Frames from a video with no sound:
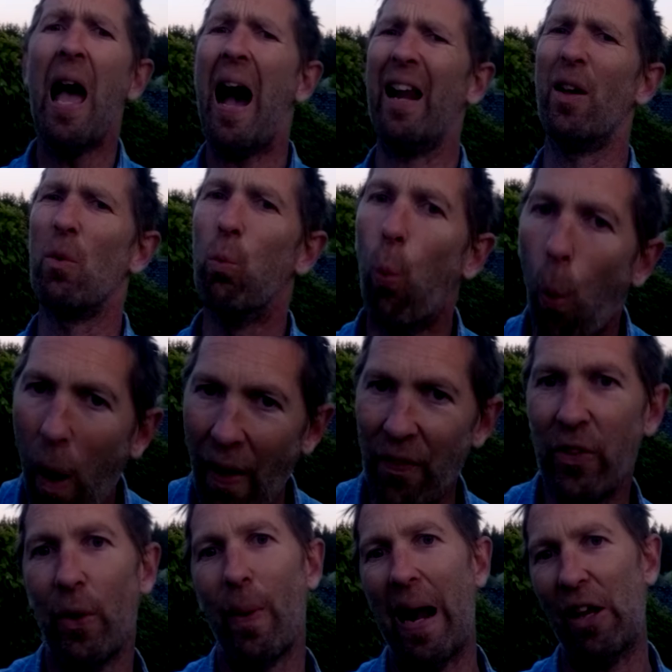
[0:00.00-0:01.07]
And I
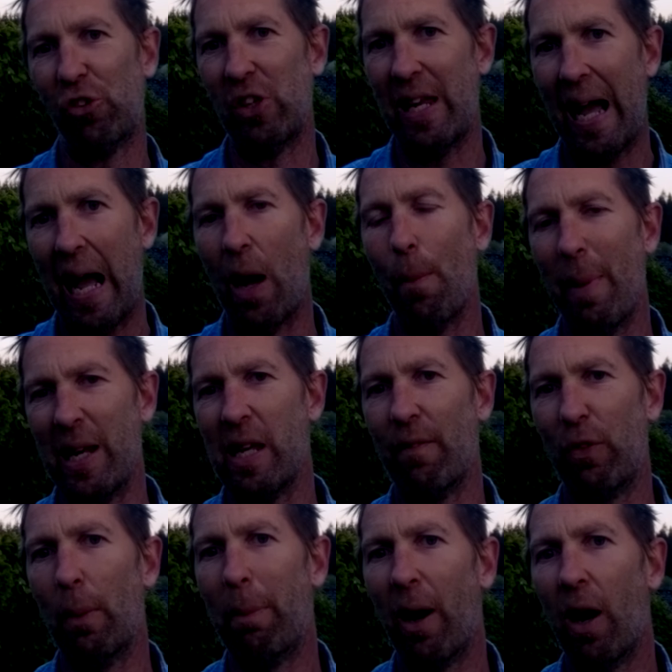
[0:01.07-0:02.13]
wonder actually how many of
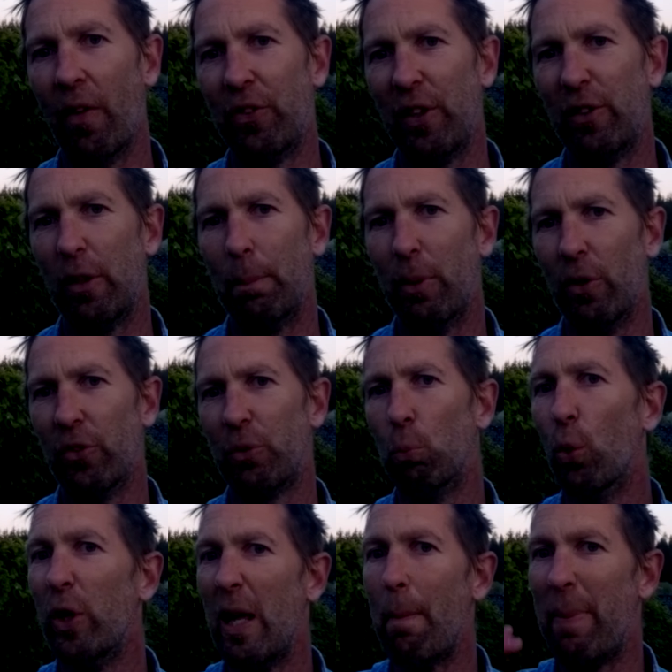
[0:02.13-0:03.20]
the participants,
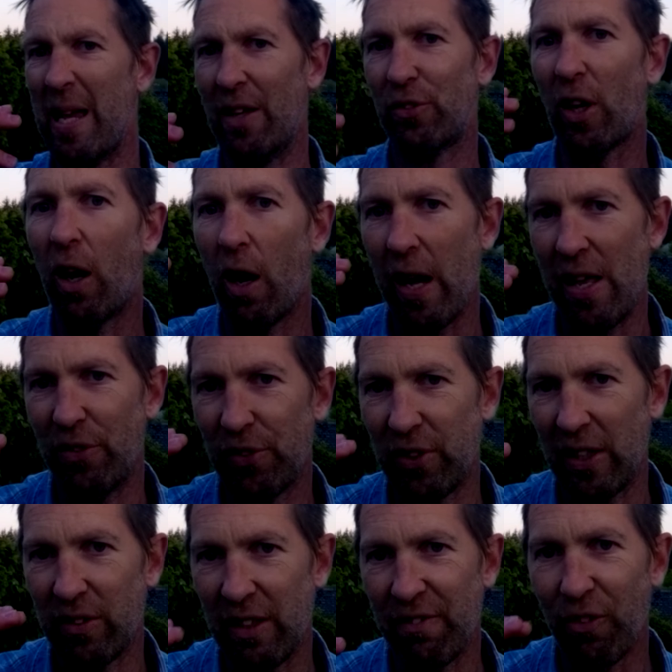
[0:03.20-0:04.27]
would it be as high as
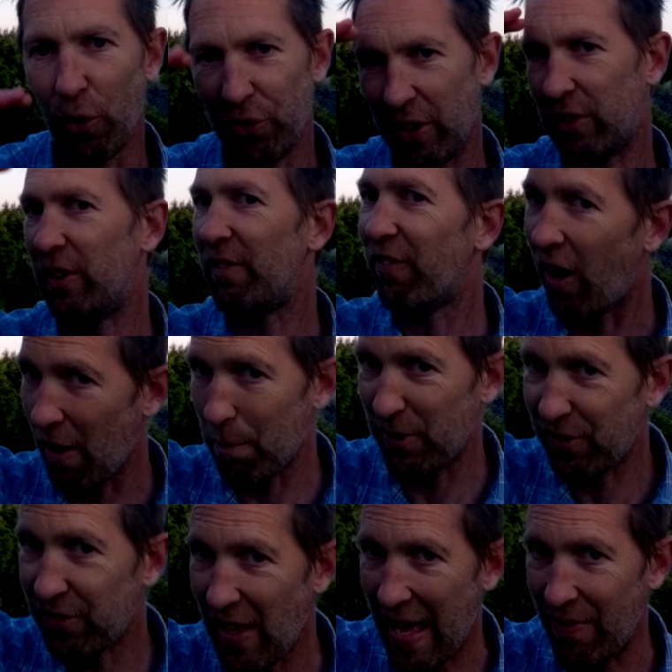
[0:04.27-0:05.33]

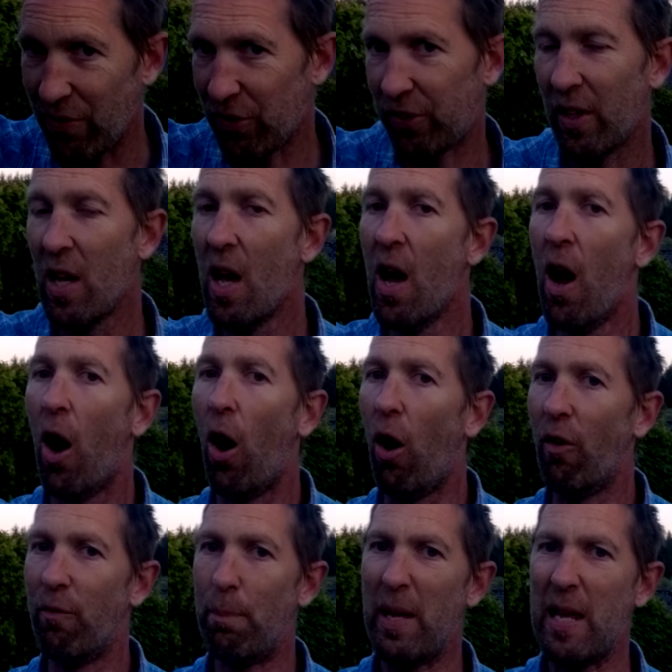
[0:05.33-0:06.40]
65%
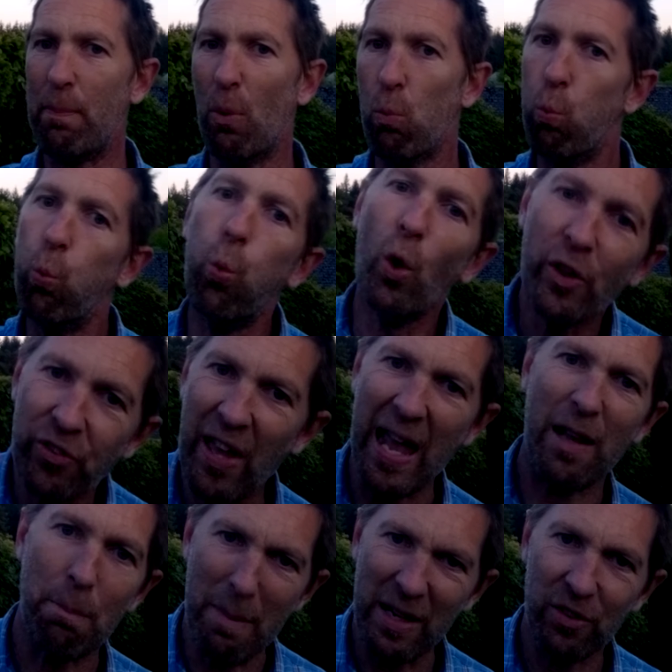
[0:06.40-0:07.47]
of people, would they
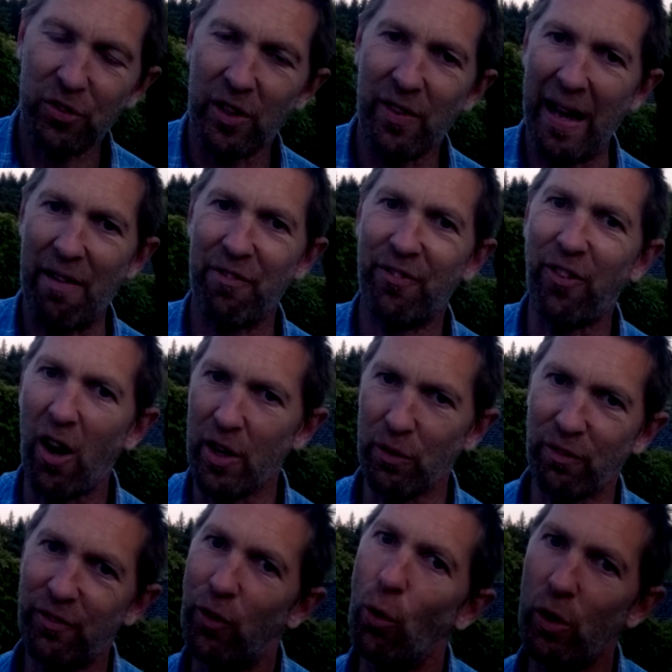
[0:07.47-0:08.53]
administer that final
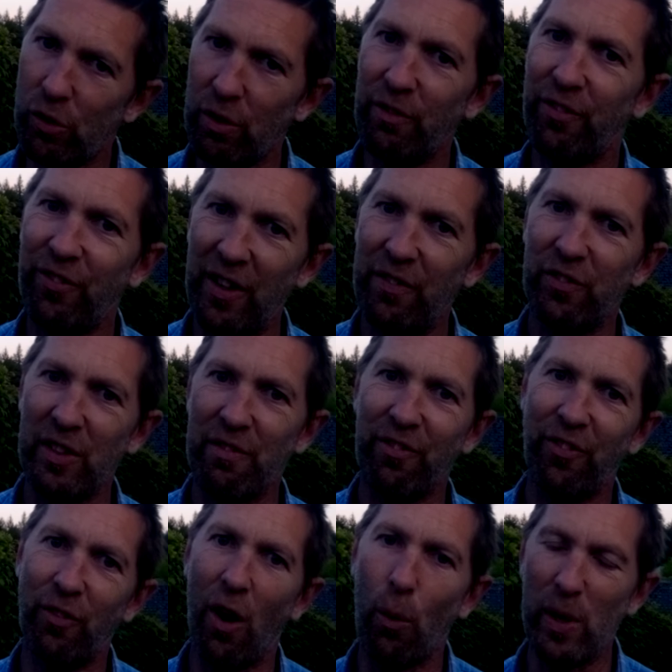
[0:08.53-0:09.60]
450
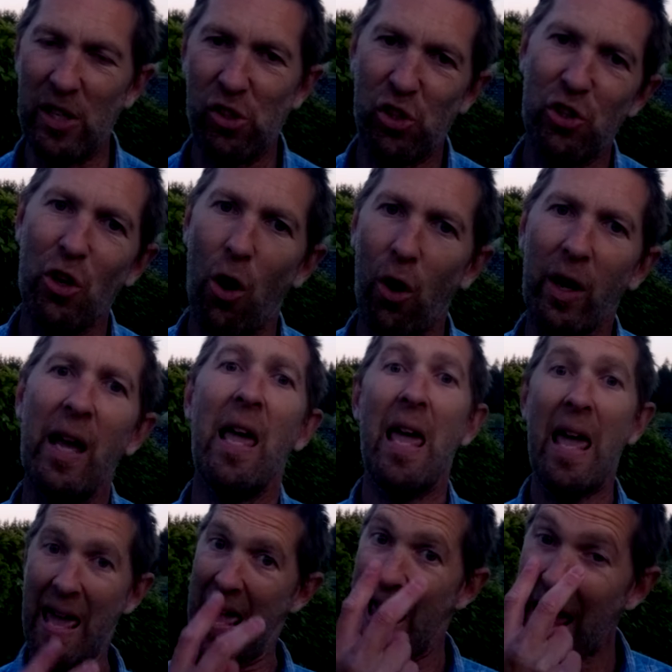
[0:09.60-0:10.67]
voltage shock
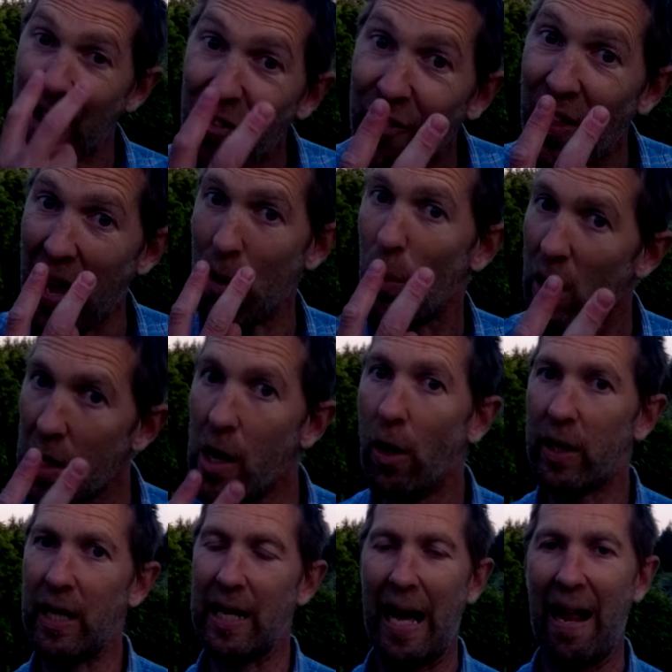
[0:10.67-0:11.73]
if they were
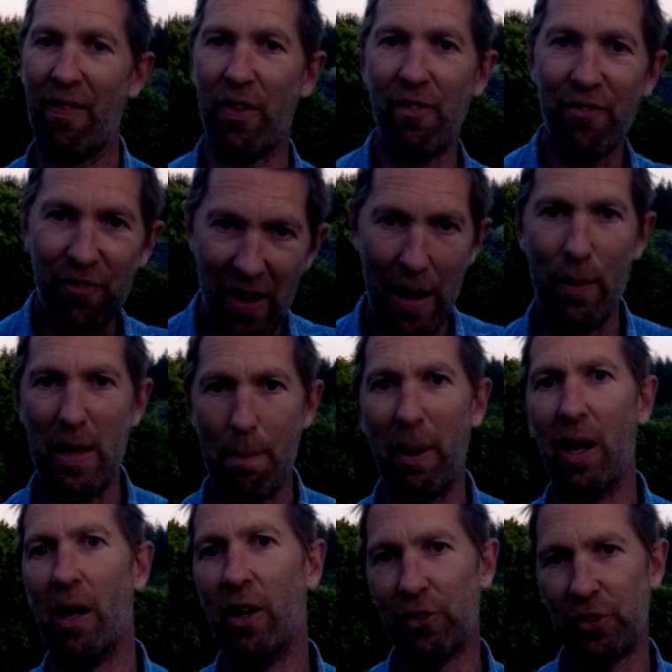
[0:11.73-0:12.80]
looking at the very
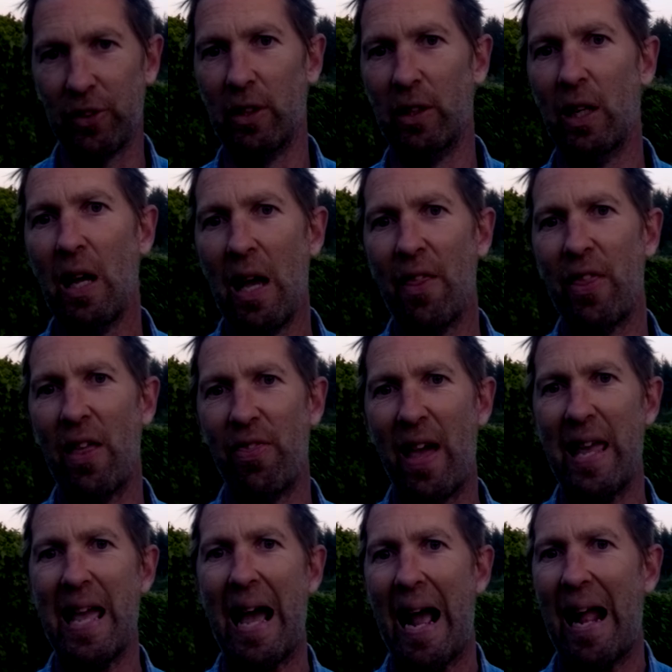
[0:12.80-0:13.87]
person that
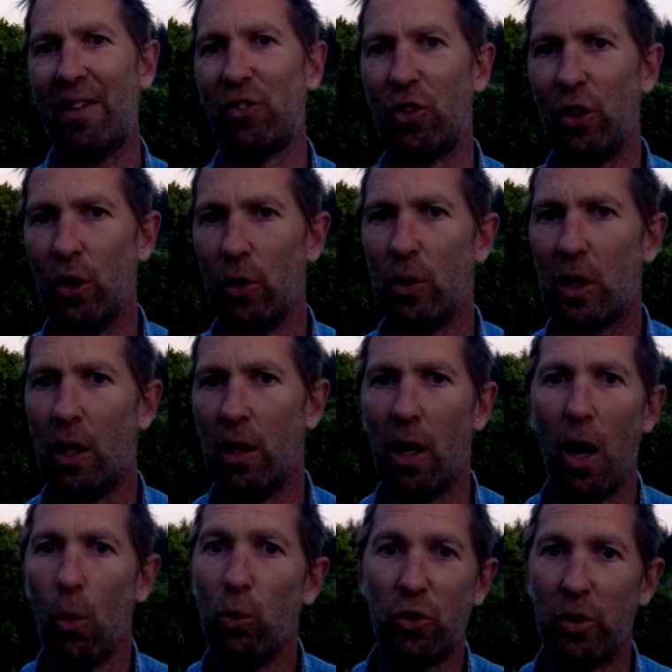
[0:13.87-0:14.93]
they had to kind of
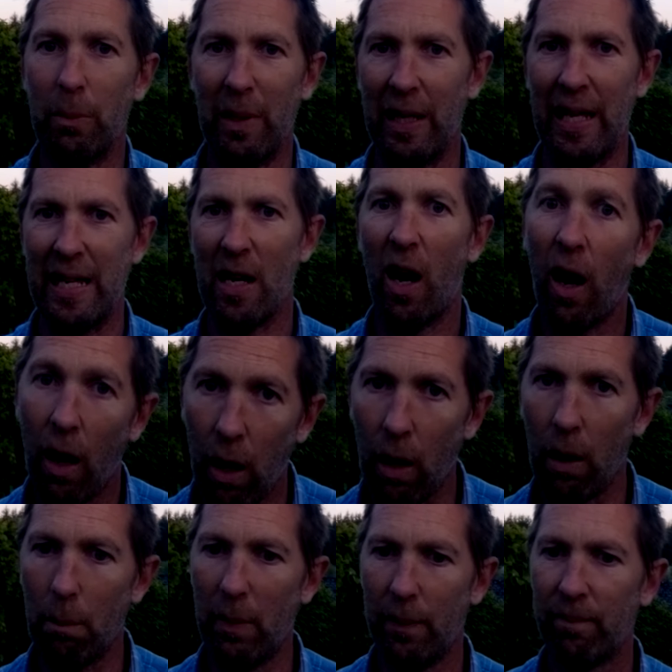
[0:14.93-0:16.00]
ultimately
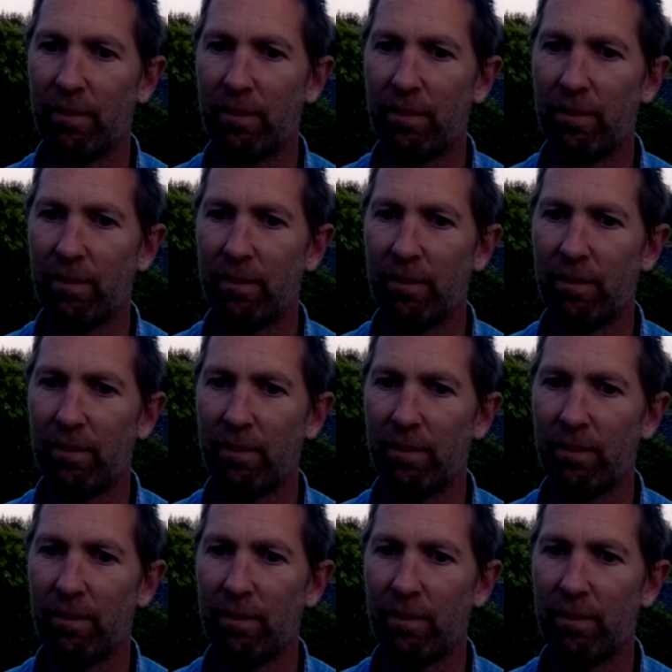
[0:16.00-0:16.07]
harm.